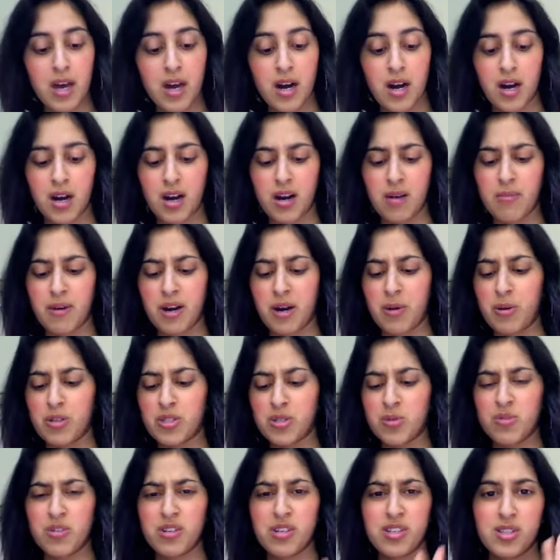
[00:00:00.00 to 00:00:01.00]
I
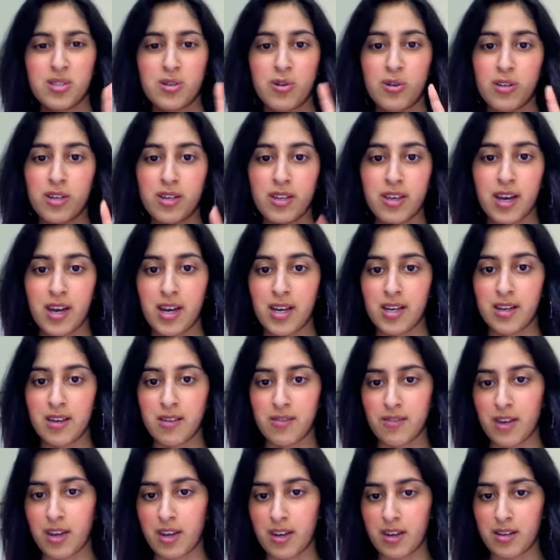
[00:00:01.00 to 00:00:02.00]
wasn't really sold on the idea
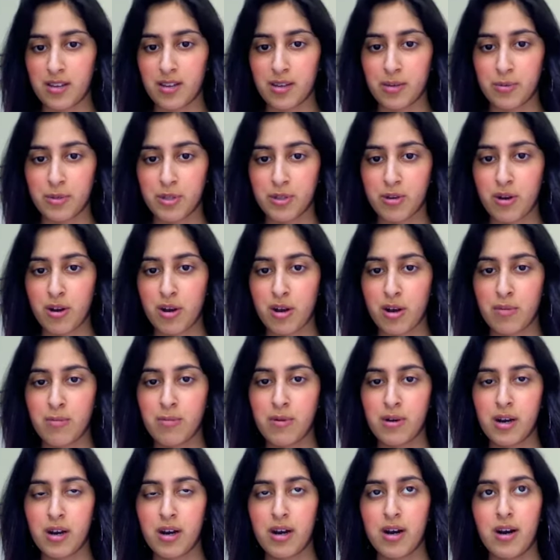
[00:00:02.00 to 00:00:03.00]
of getting a lip
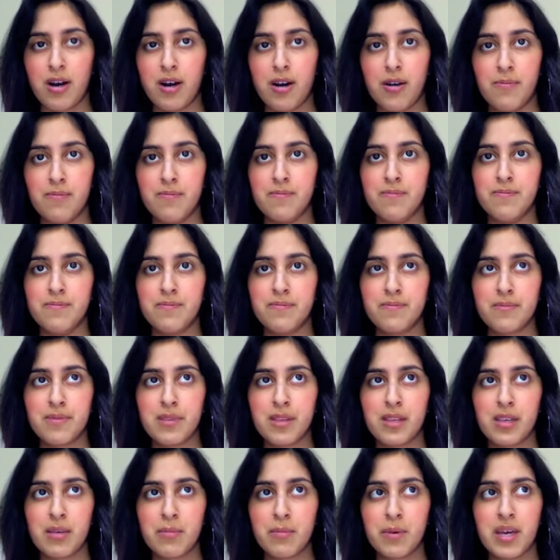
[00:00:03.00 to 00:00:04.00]
scrub,
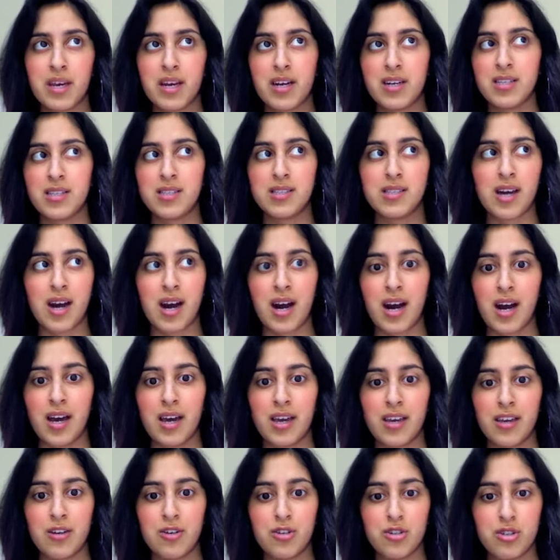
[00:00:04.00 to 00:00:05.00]
because I
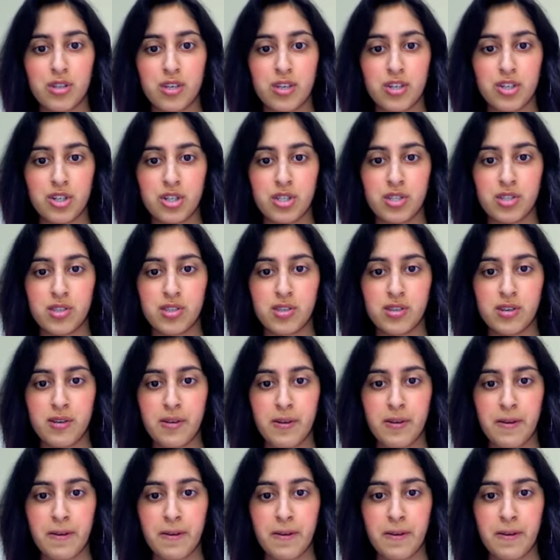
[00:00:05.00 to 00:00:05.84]
usually just,